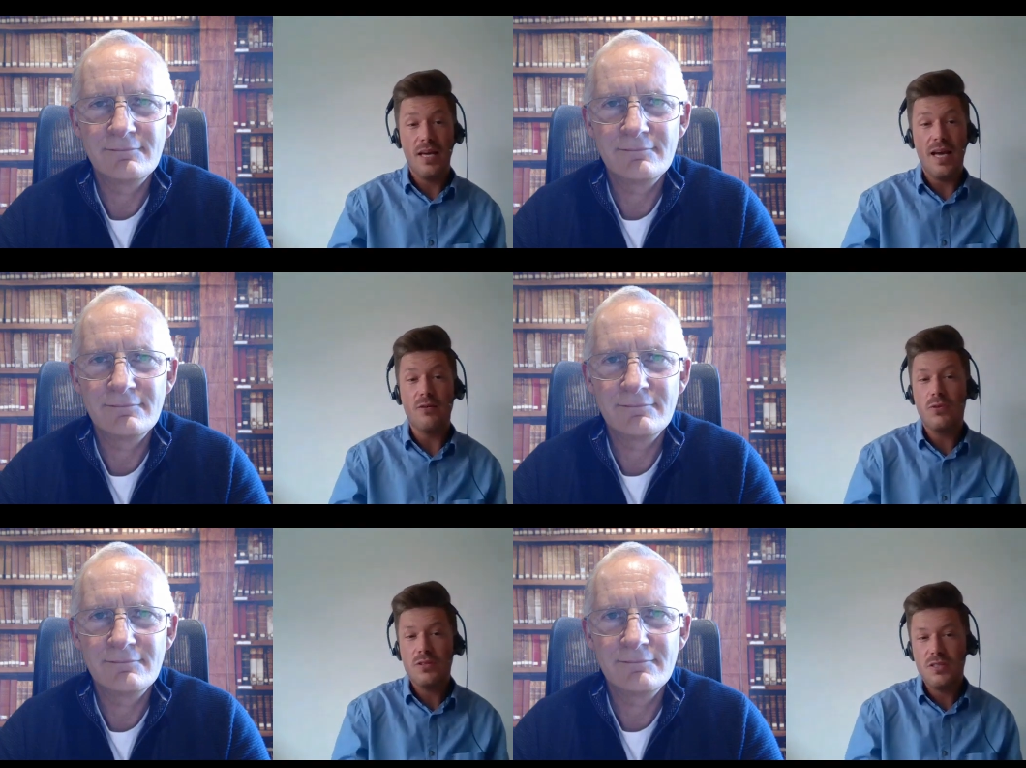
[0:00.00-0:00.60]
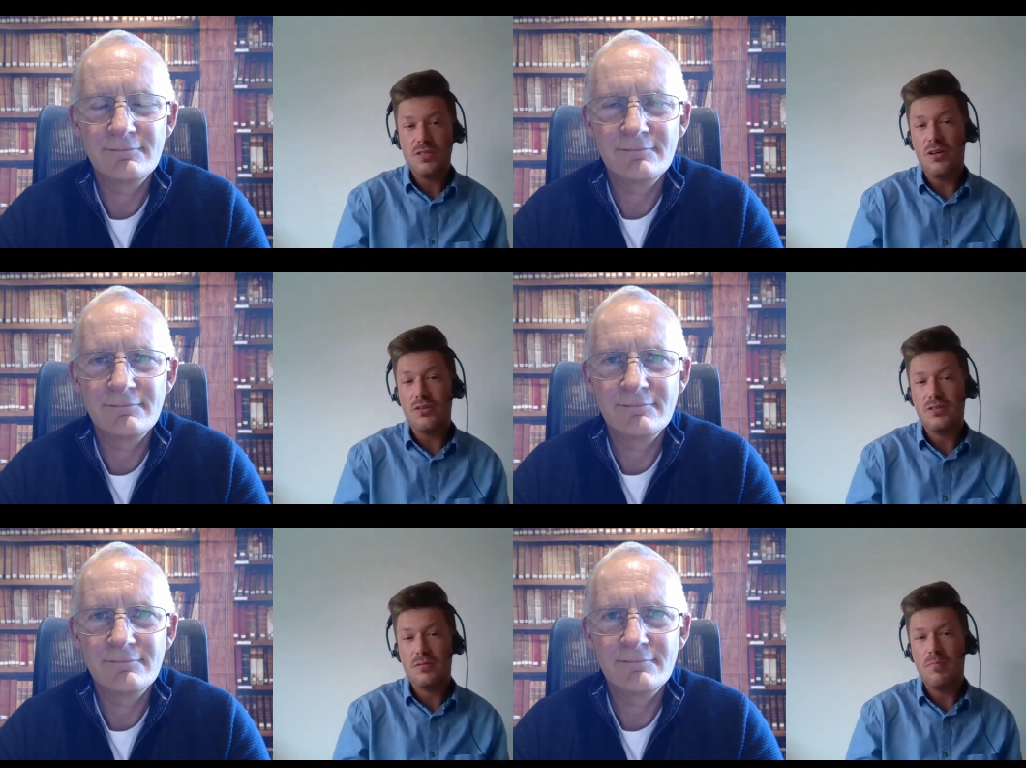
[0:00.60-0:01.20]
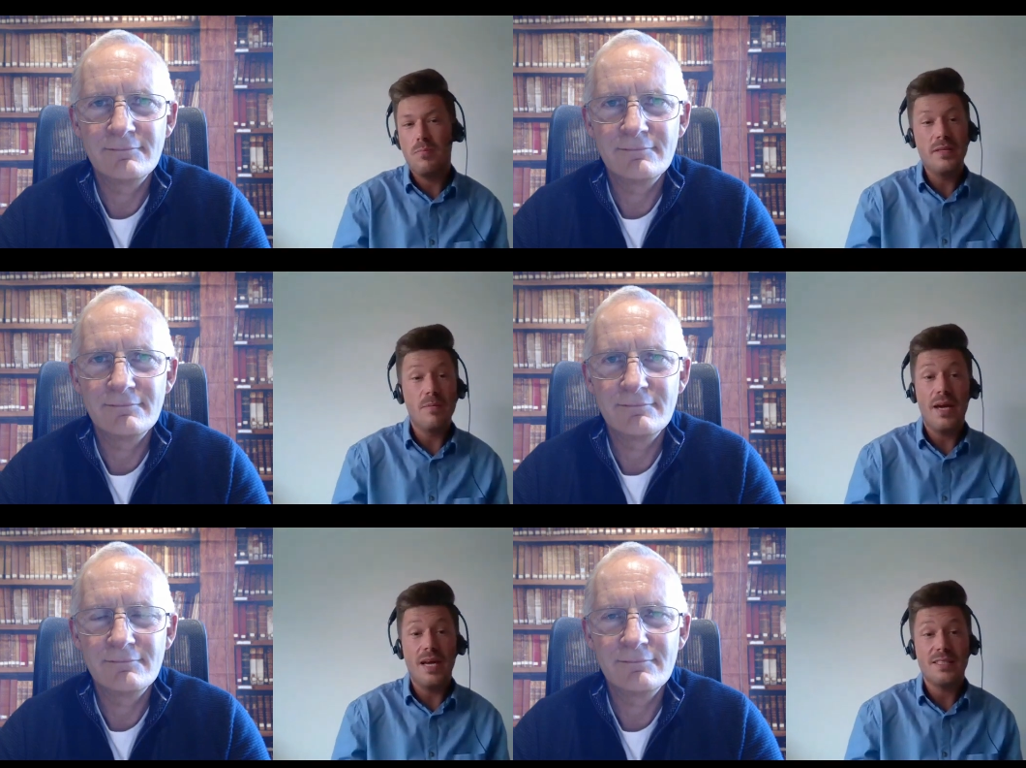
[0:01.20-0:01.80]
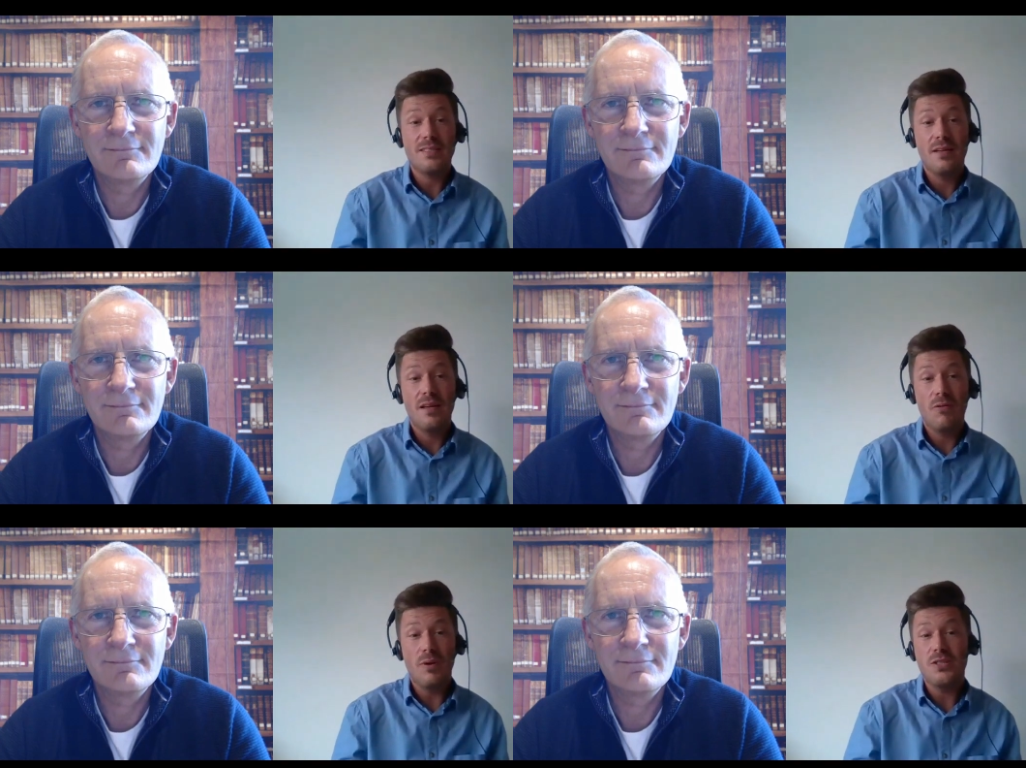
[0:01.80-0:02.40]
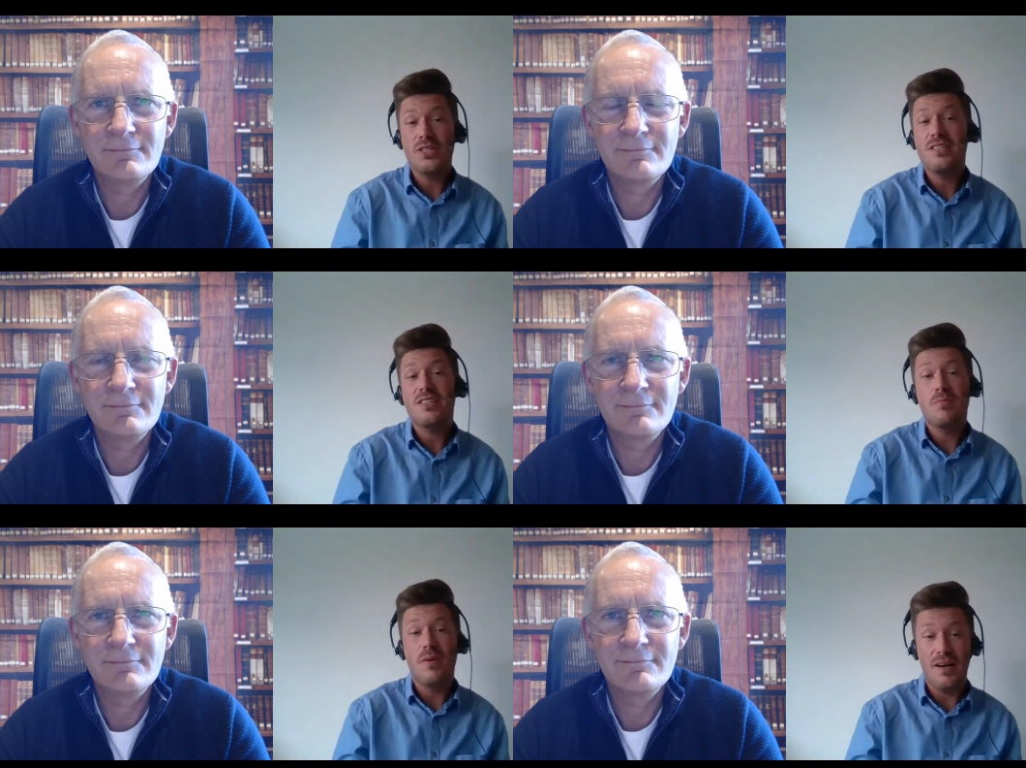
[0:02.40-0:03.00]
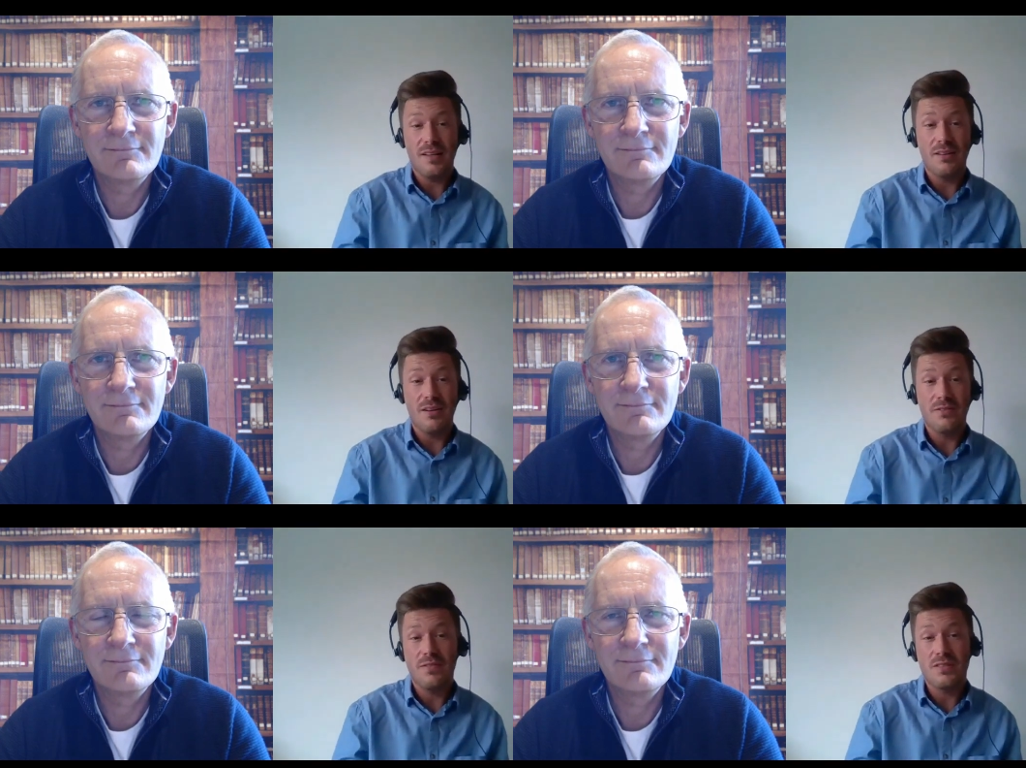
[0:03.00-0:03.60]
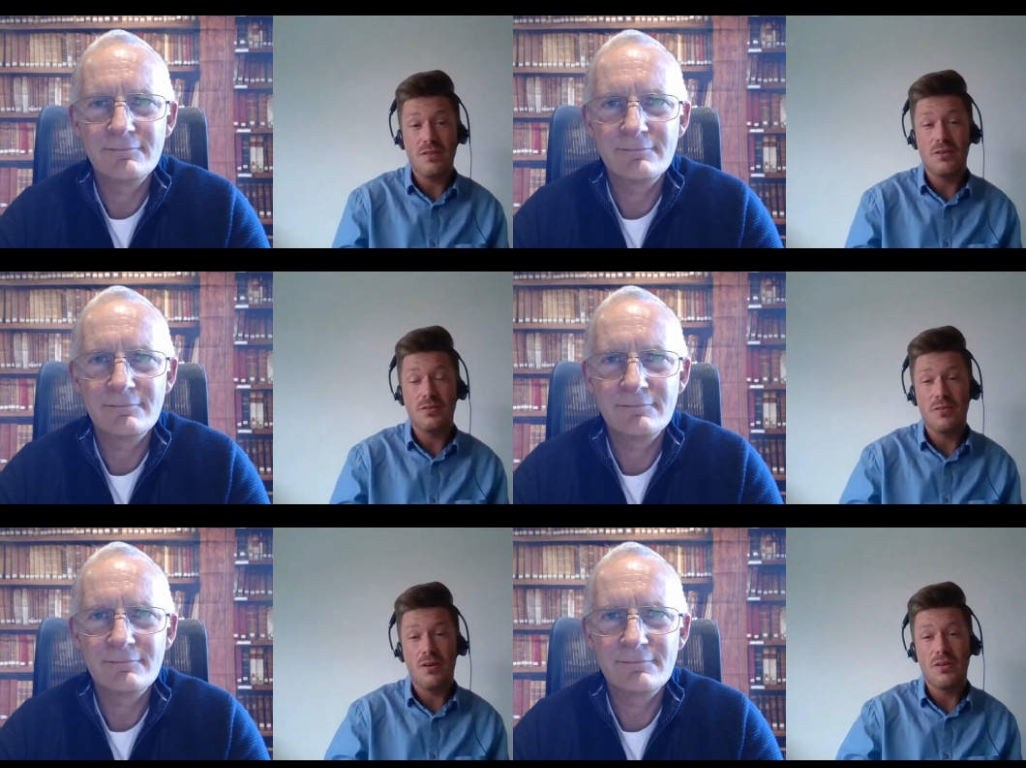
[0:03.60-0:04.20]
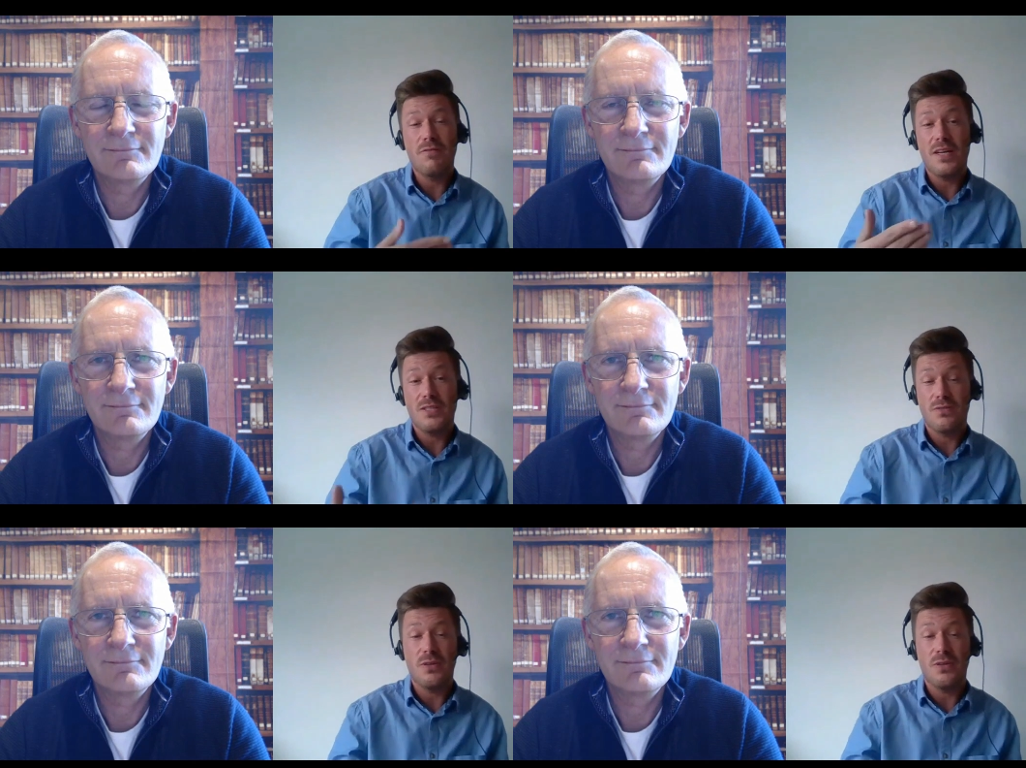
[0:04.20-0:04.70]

Speaker 1: And what is not the best, when you see the smile on the face of